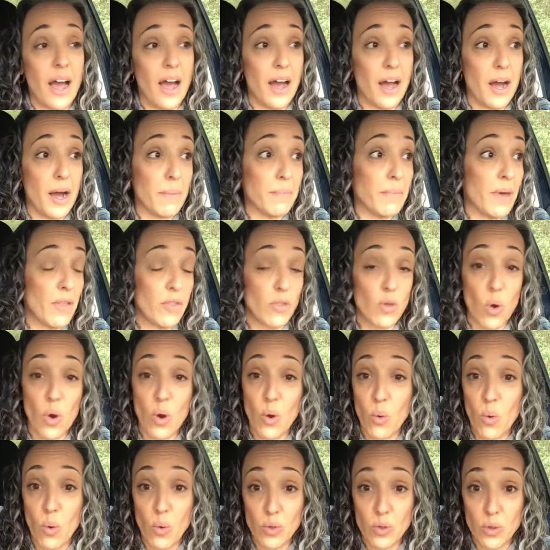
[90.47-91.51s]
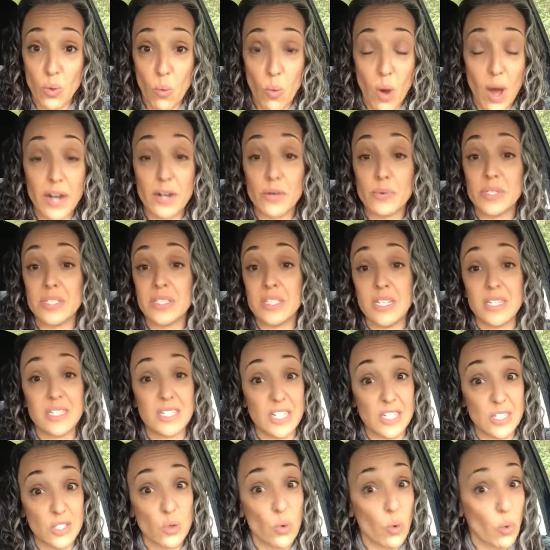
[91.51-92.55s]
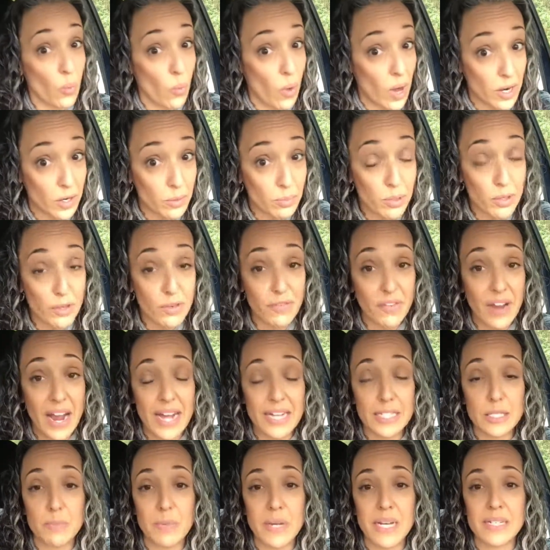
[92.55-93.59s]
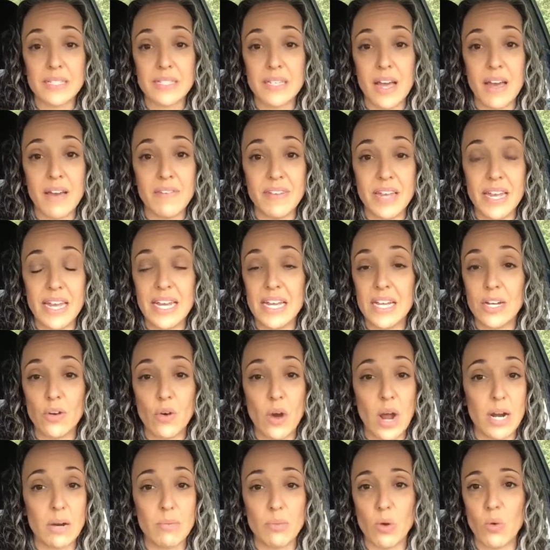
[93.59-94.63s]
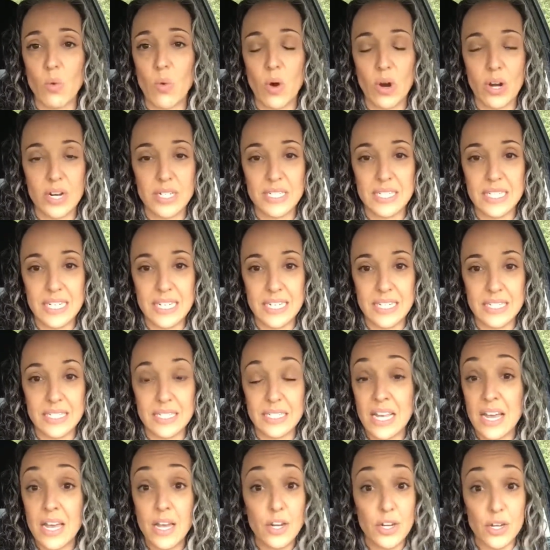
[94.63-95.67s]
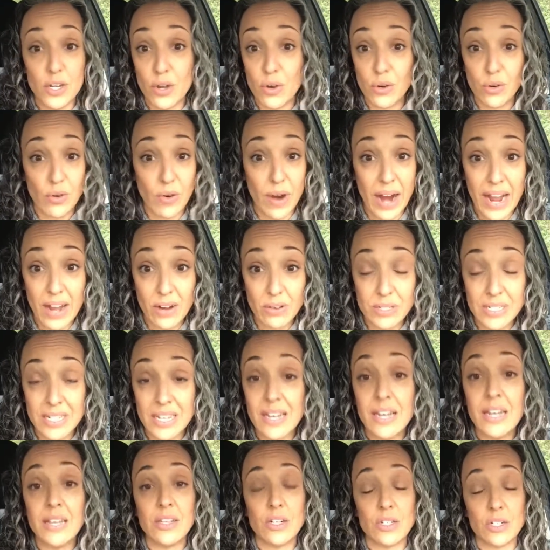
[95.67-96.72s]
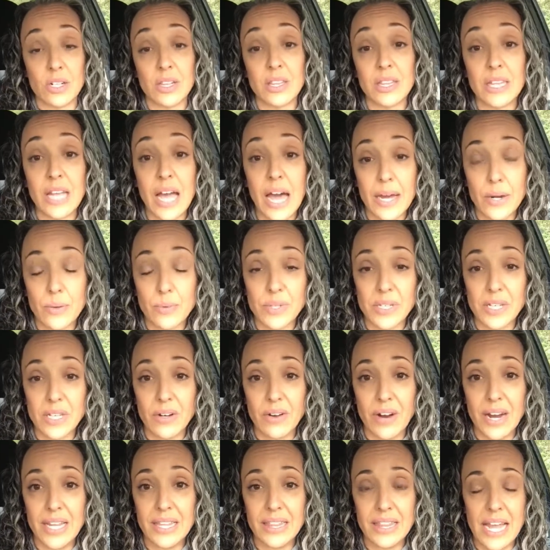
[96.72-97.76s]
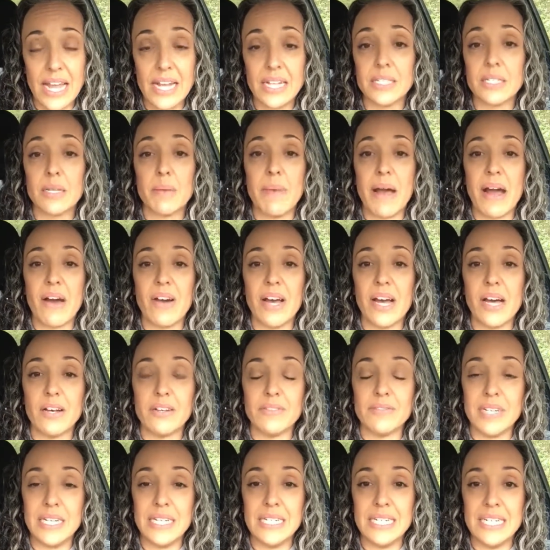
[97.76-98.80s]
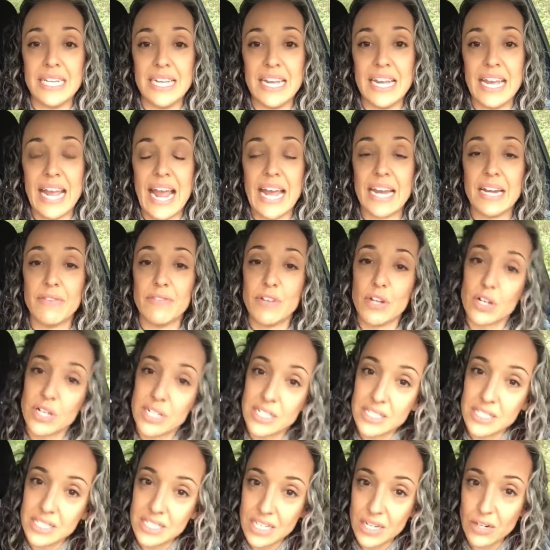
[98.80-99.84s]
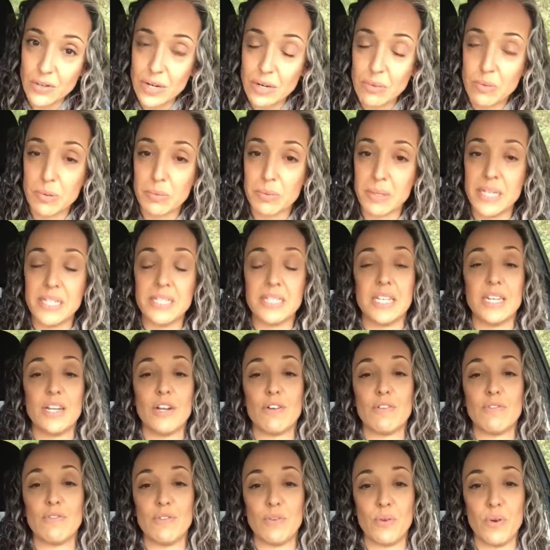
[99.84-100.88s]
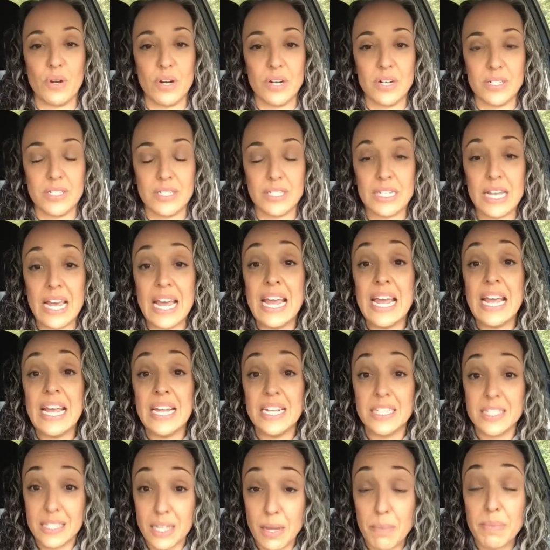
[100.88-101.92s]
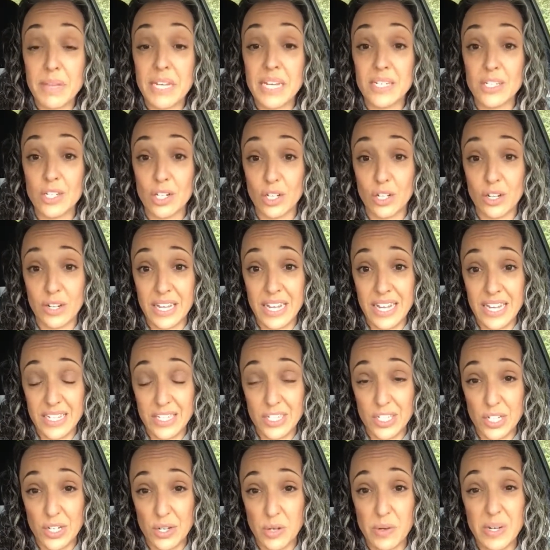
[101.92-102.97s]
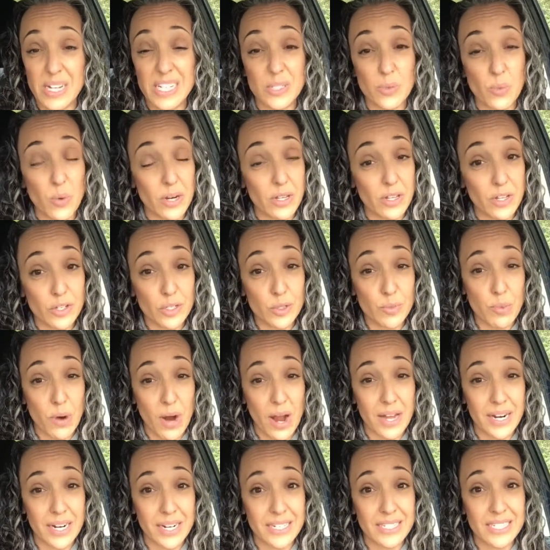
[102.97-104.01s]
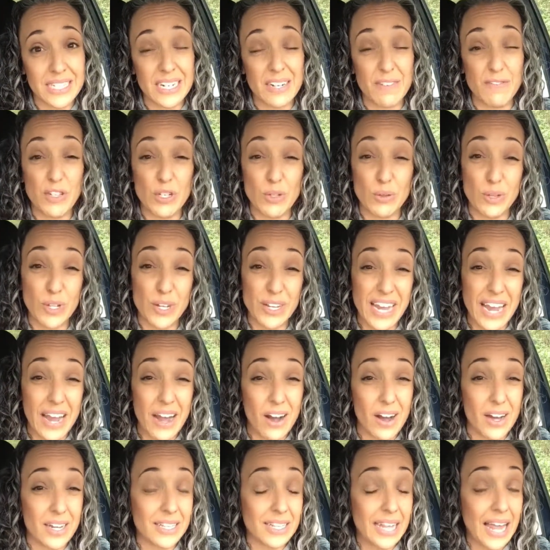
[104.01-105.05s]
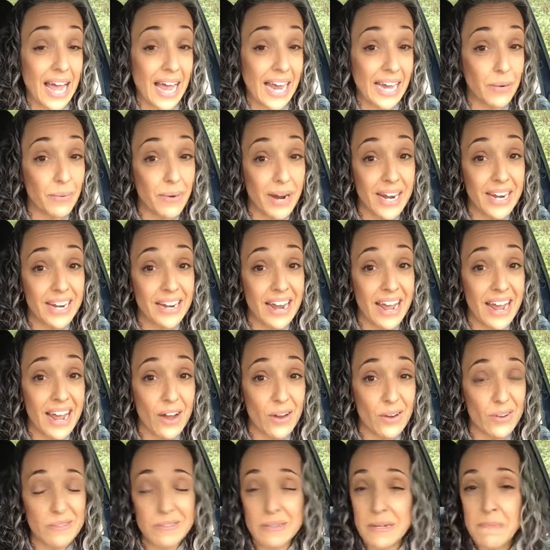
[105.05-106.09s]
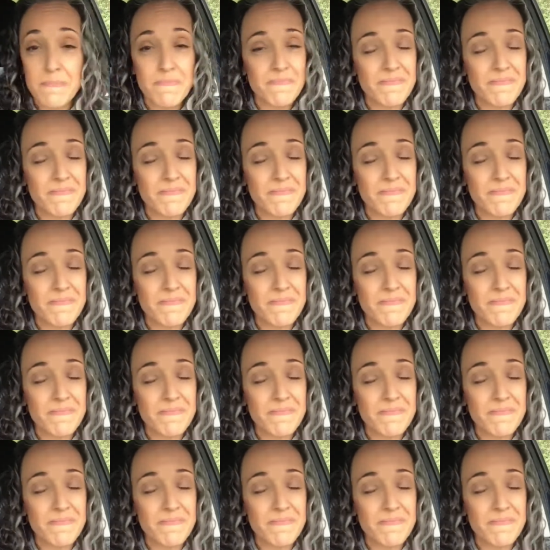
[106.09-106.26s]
the water resistance or waterproof aspects of it, incredible warranties, no grout. There's a lot of really great things about LVT, and if you're considering replacing your floors, it's something to look into. It's one of those products that if you look at online right now,